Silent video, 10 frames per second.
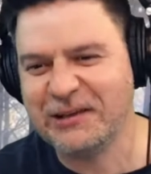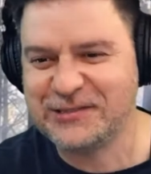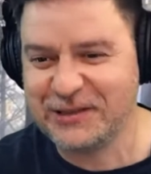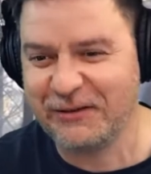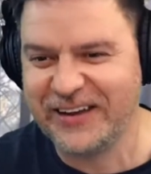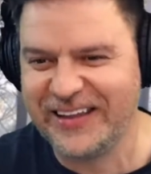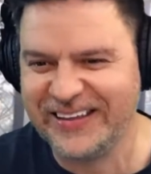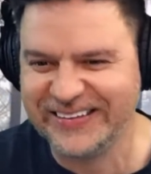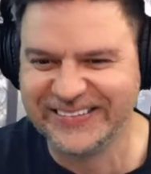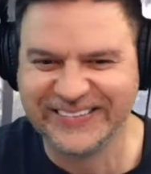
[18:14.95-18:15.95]
sorry.
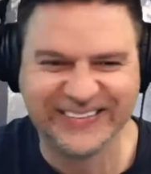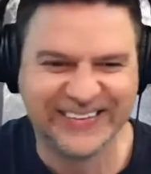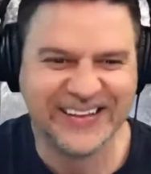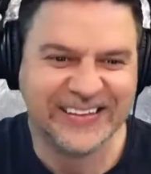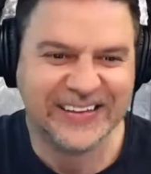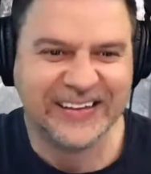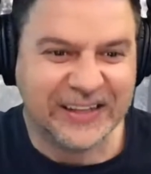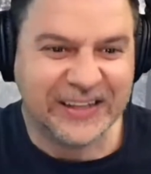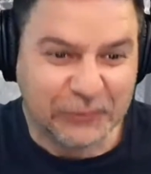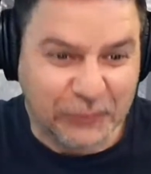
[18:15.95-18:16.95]

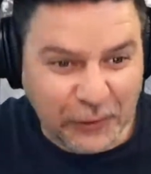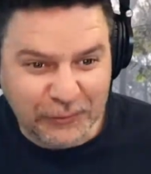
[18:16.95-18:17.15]
Woo!